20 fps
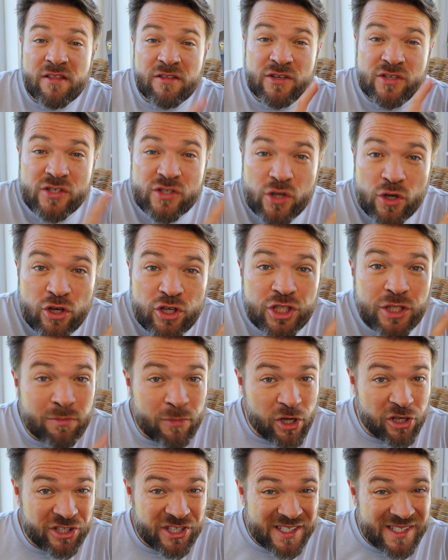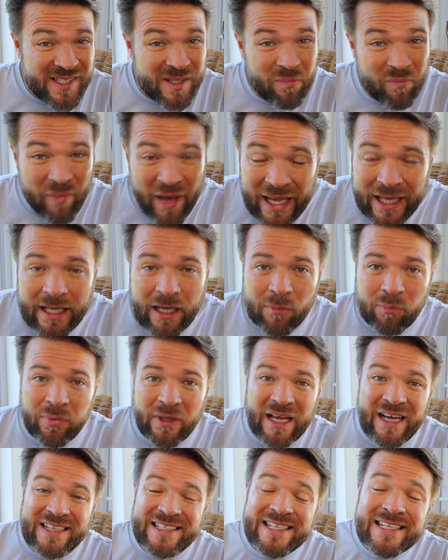The Surge emergency backup
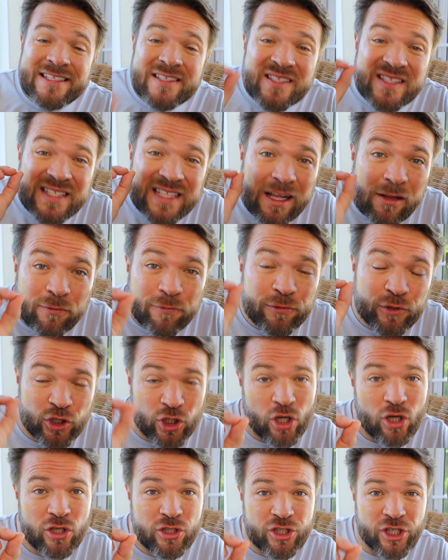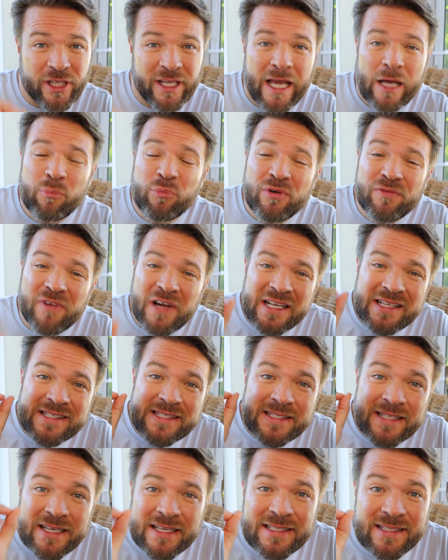light is self-charging and provides
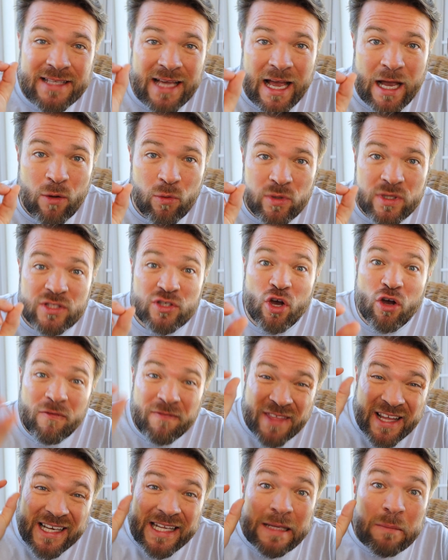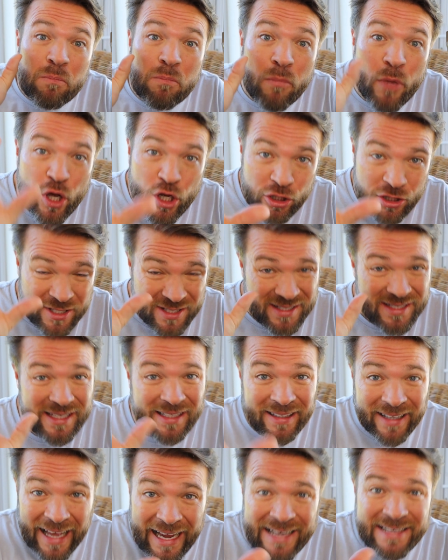6 hours of that emergency
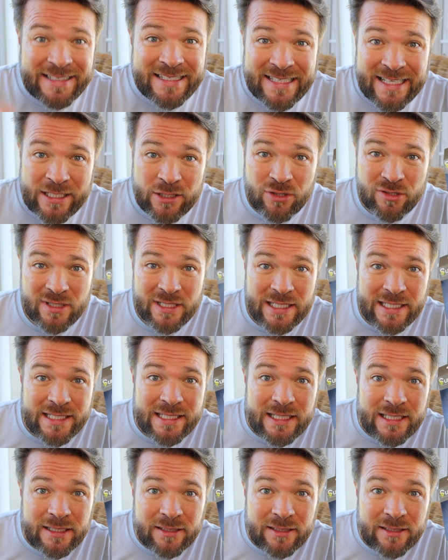light that you need.